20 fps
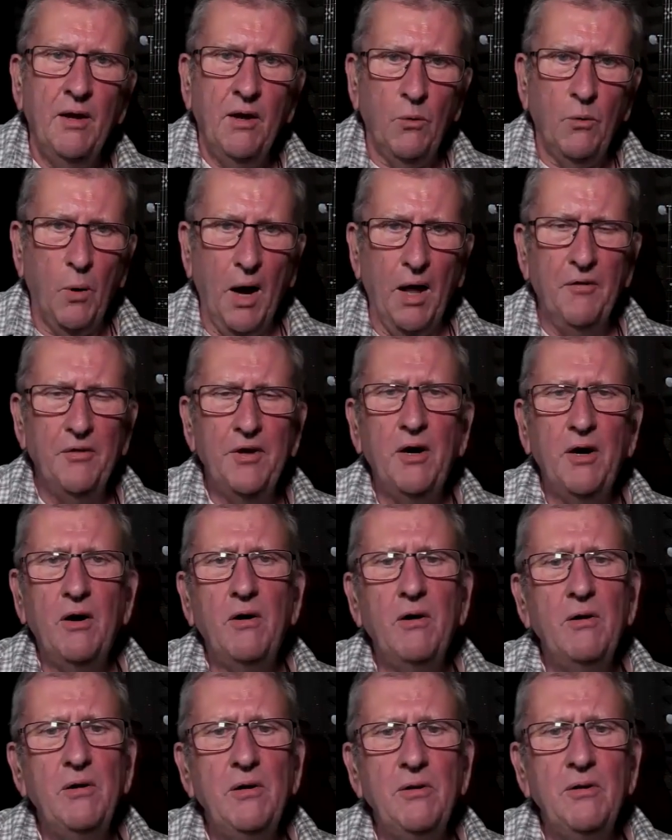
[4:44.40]
While we
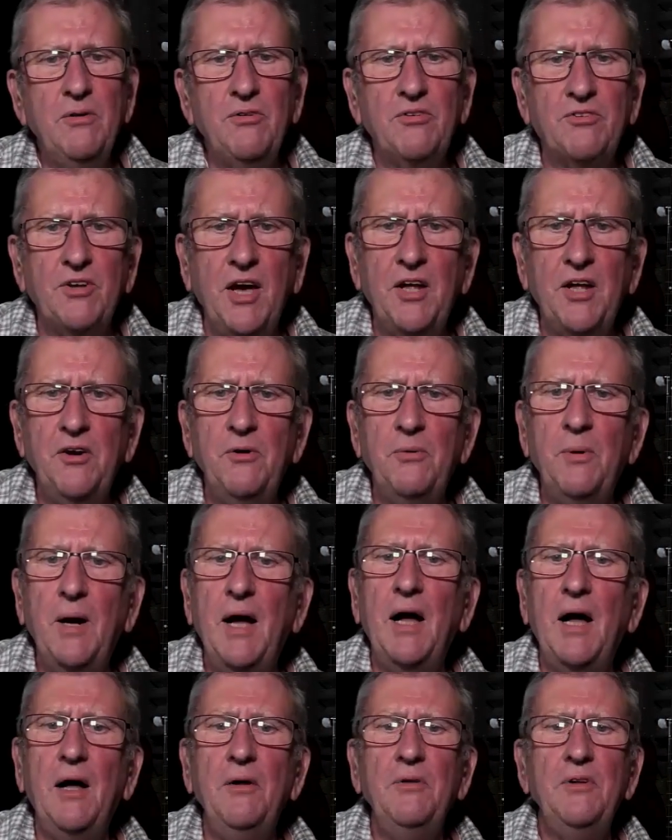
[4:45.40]
all sat
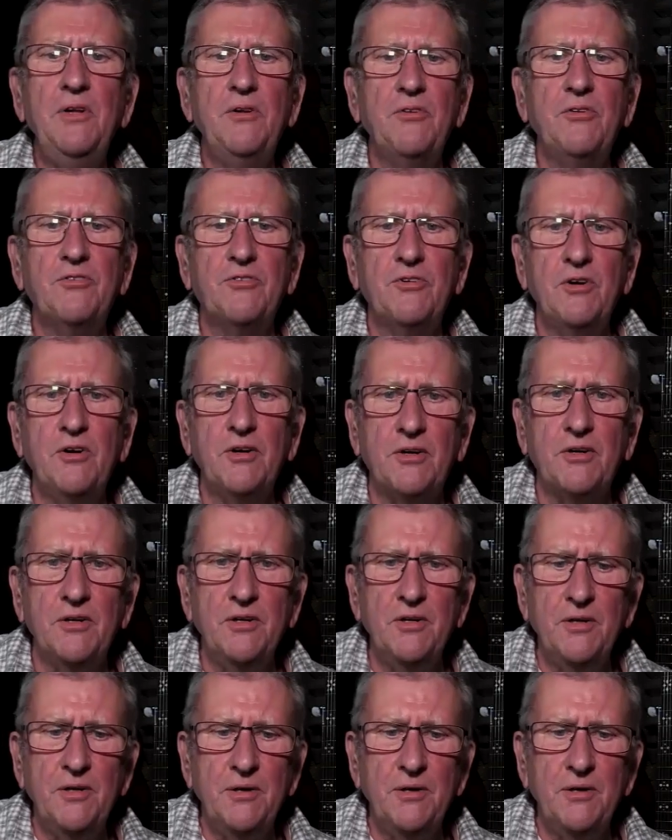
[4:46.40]
around in a circle,